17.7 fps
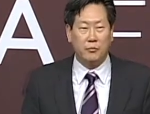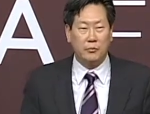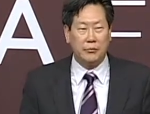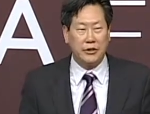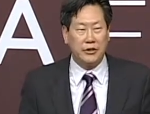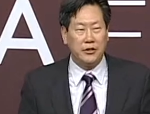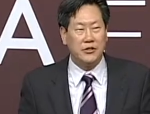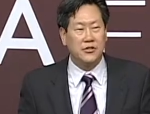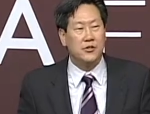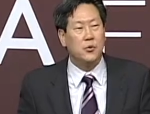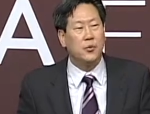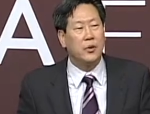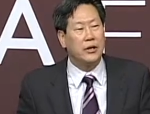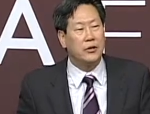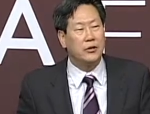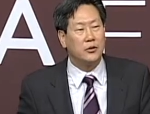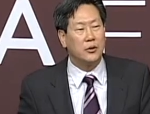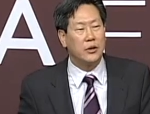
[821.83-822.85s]
Bill is the
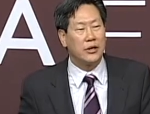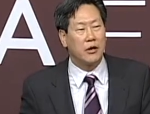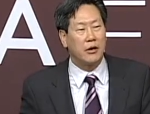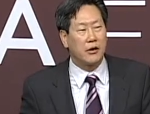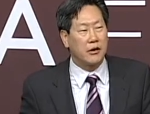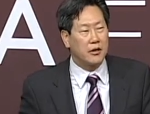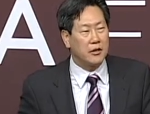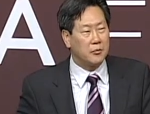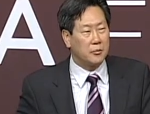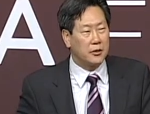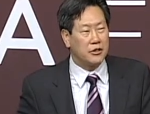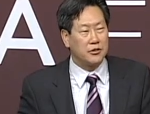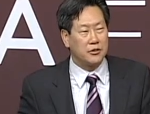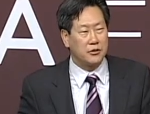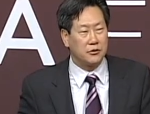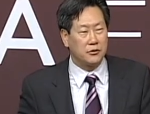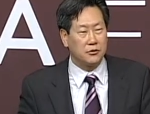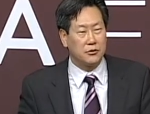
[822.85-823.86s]
one who had hired me
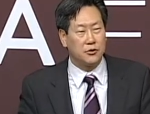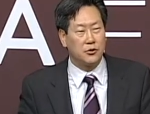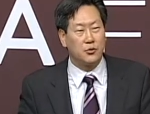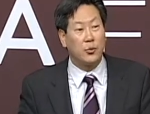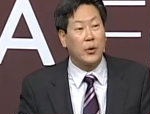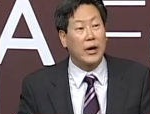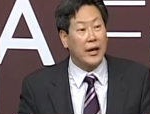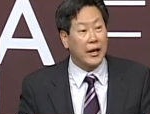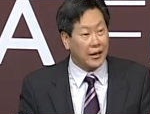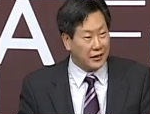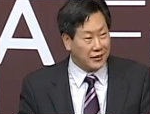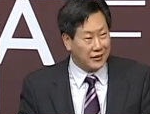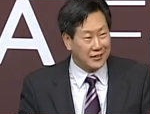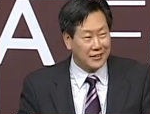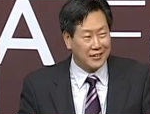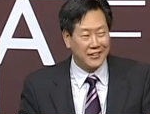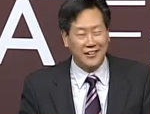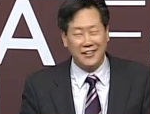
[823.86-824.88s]
to RAND
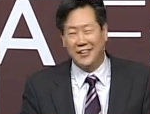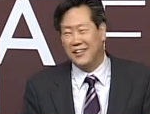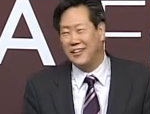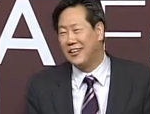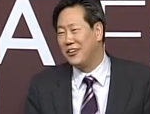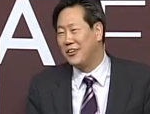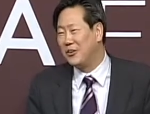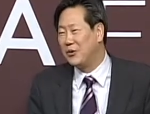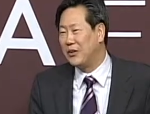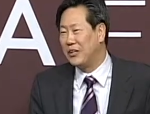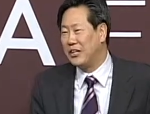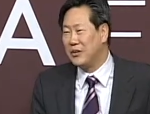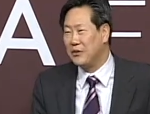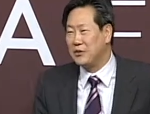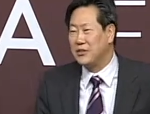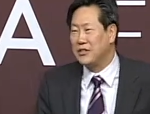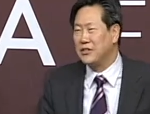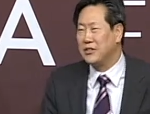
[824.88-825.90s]
when I
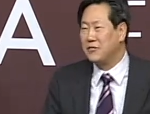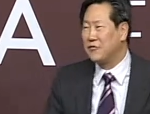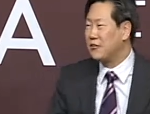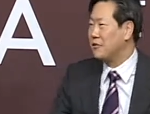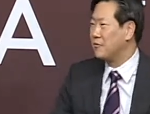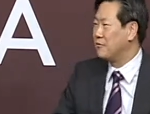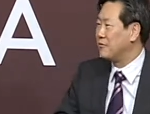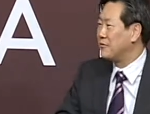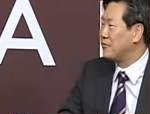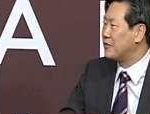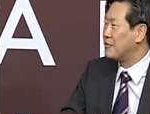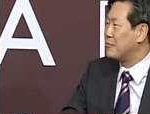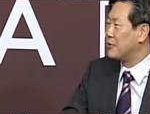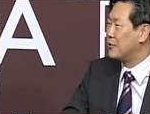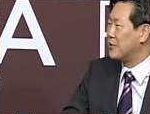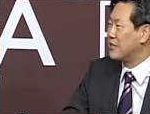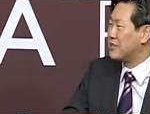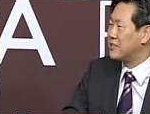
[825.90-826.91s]
was from
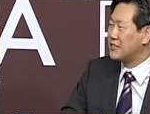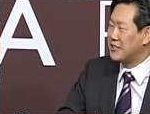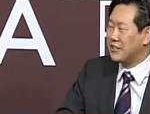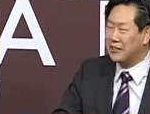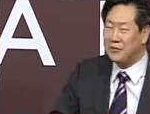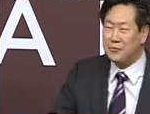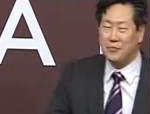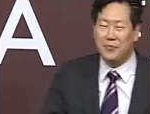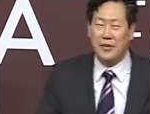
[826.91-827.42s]
USC.